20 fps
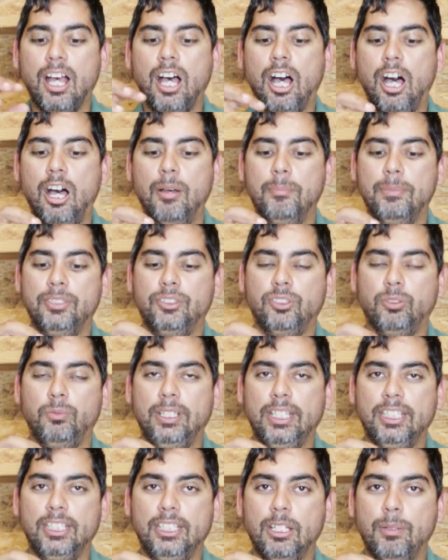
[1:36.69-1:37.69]
and so
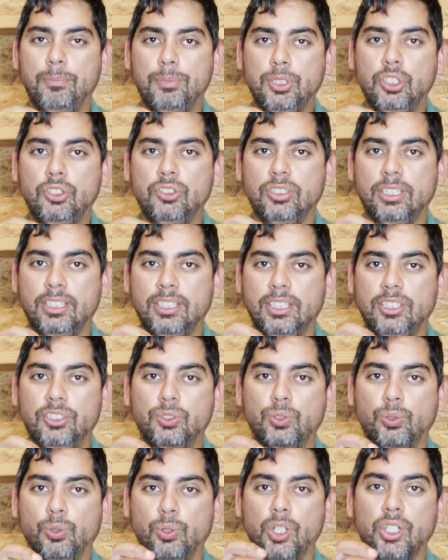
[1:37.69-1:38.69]
we ended up using
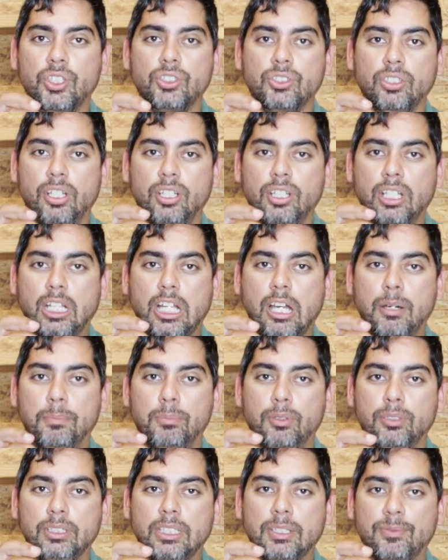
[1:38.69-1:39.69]
these corks on a
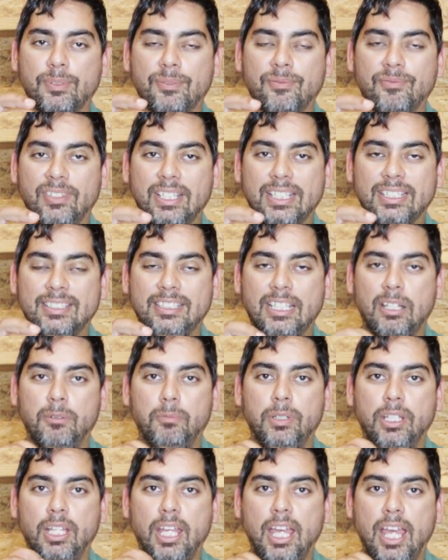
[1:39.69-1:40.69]
couple of different vents
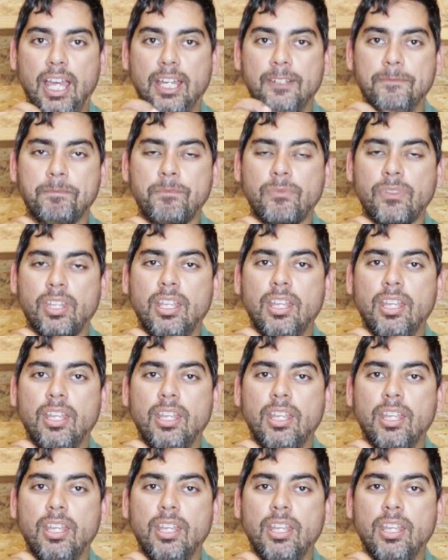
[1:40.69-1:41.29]
that we had.